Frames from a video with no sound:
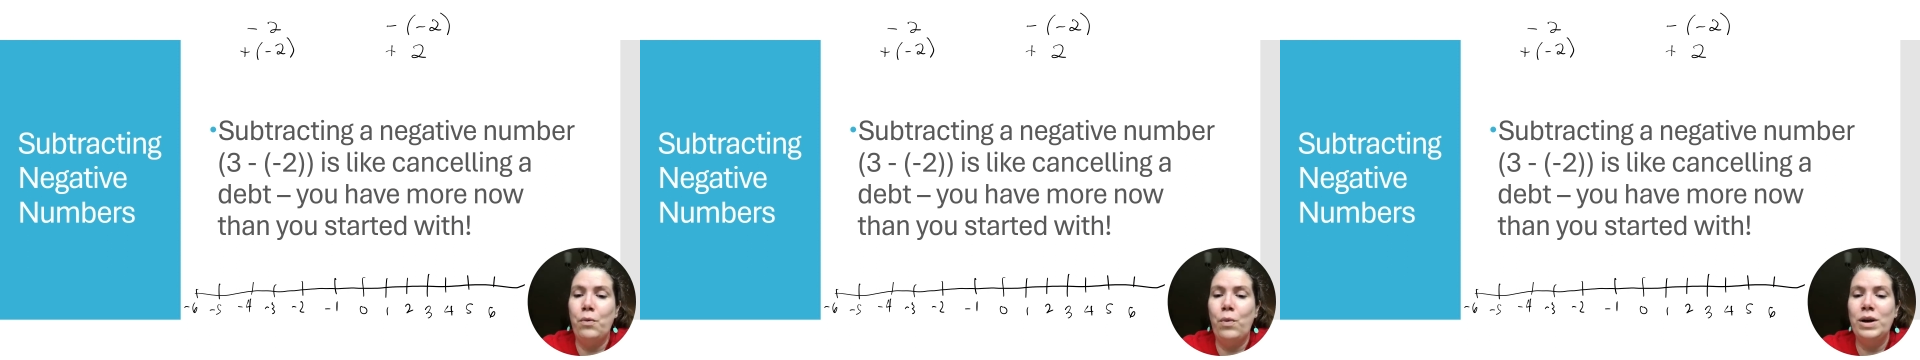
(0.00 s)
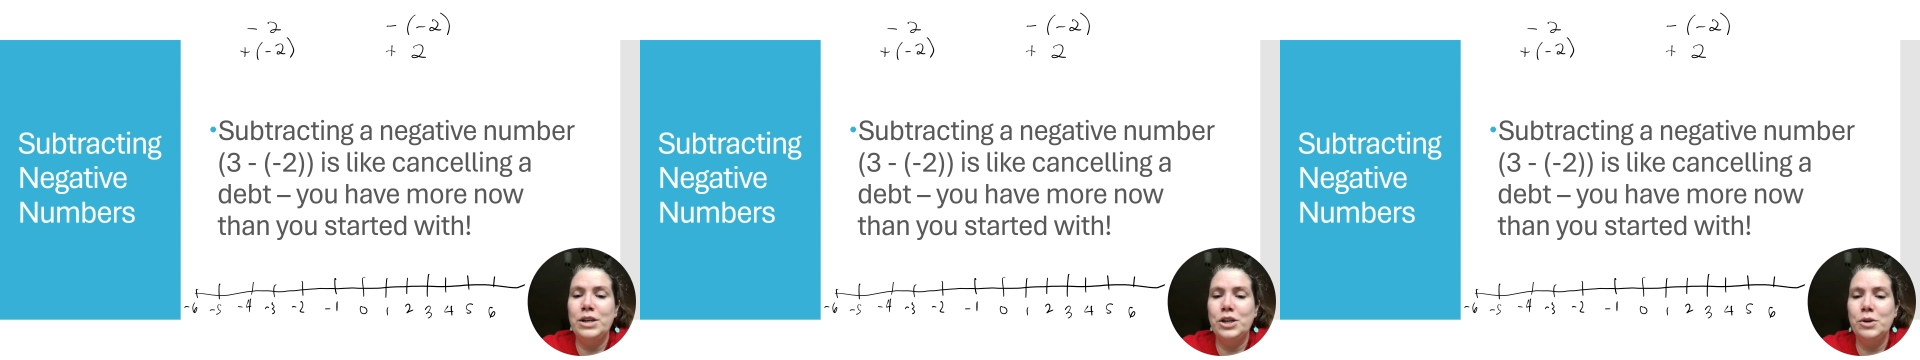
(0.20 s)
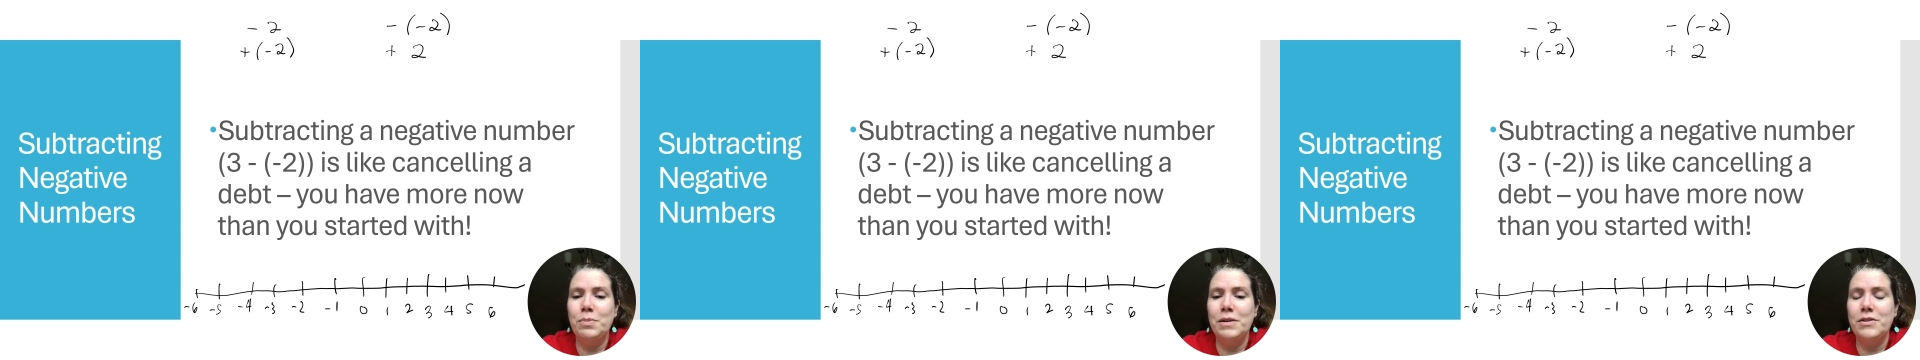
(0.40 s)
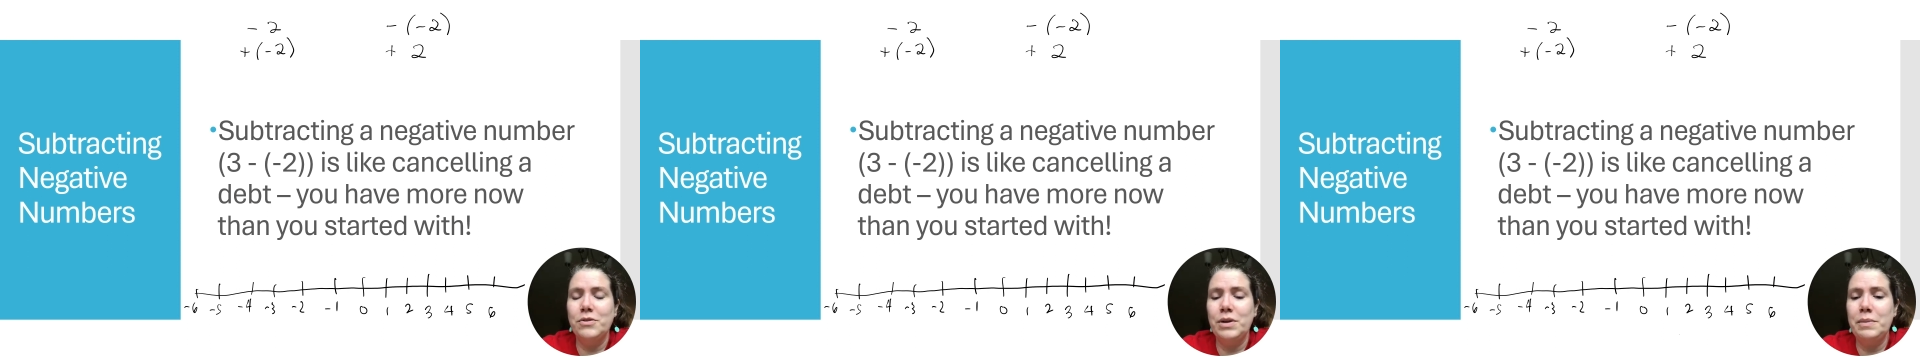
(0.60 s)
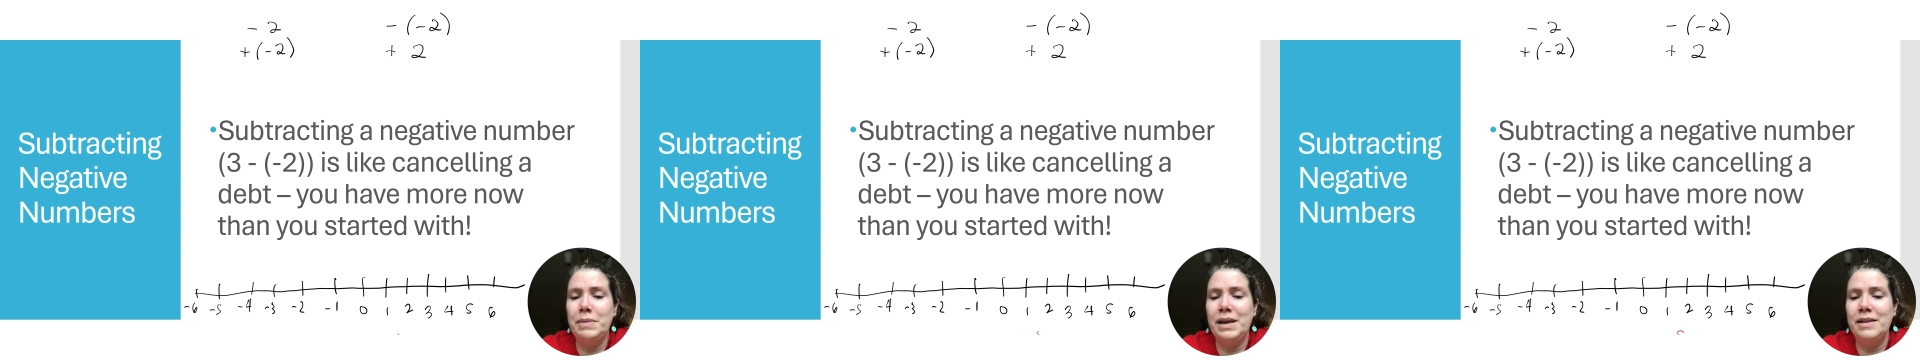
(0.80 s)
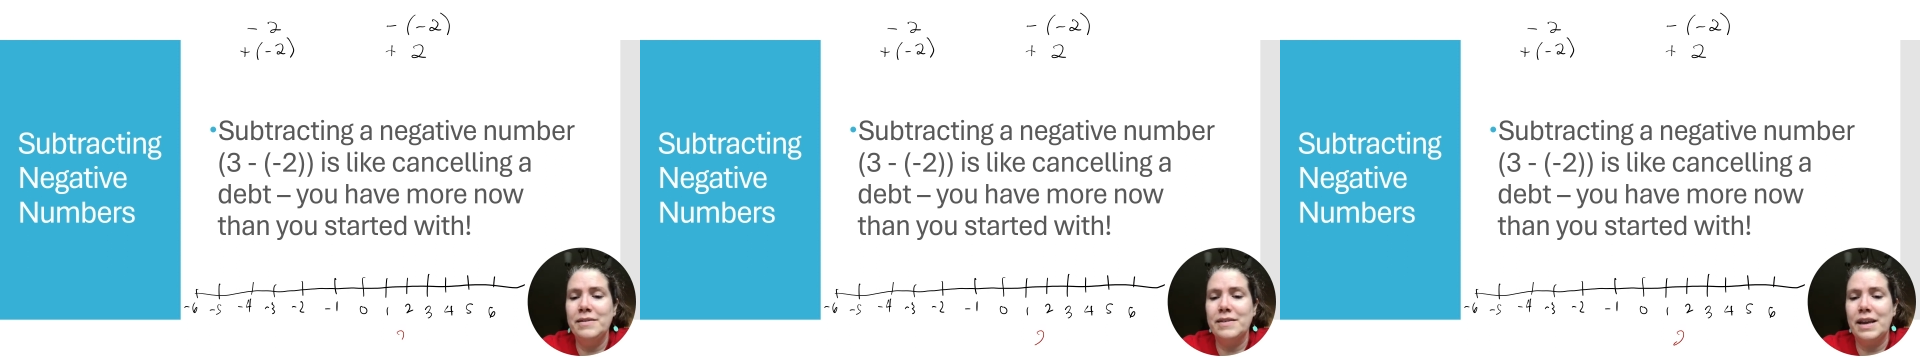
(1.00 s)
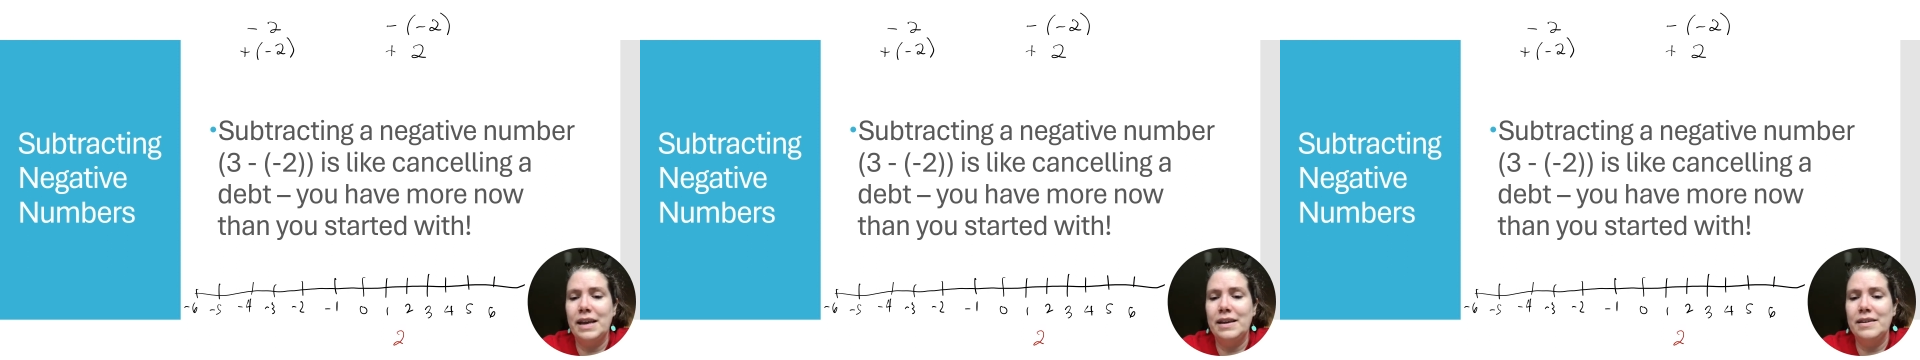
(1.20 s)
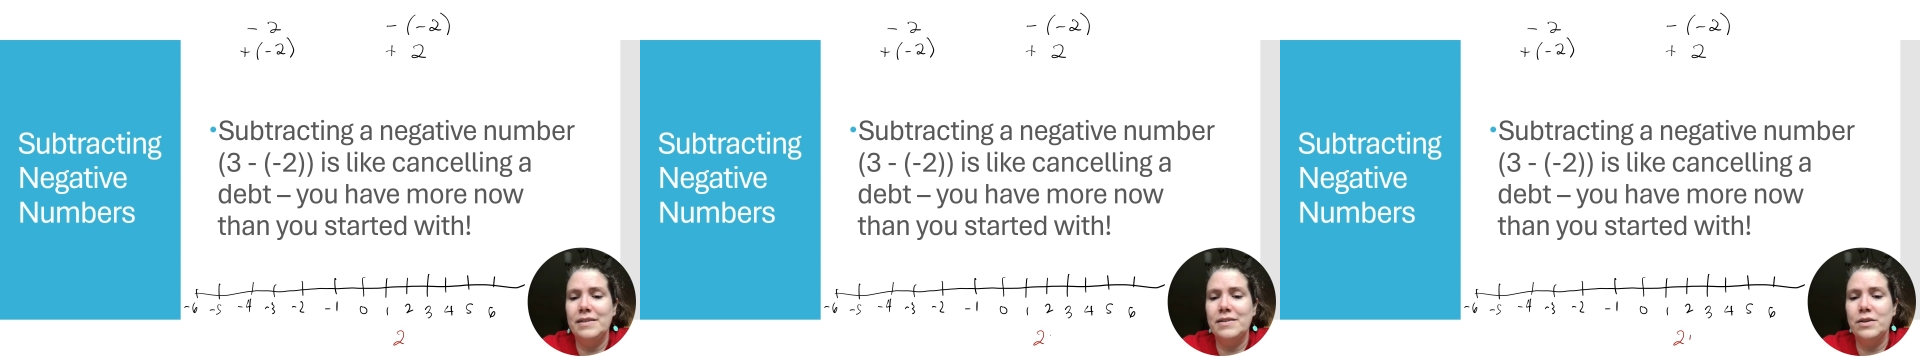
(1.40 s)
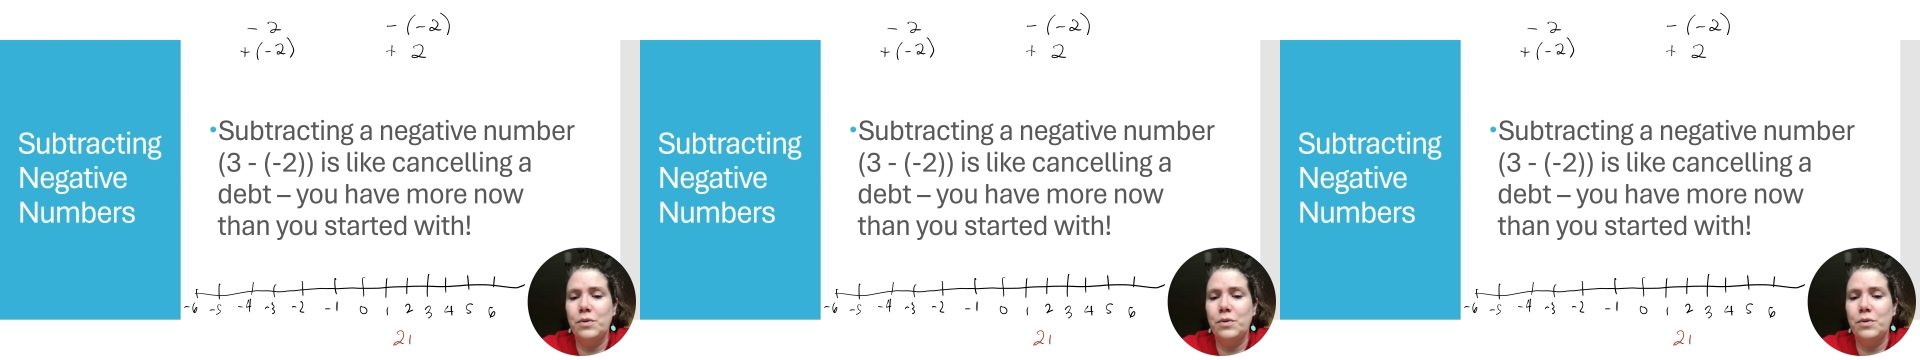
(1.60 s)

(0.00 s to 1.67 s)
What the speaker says: what 2 plus 3 means is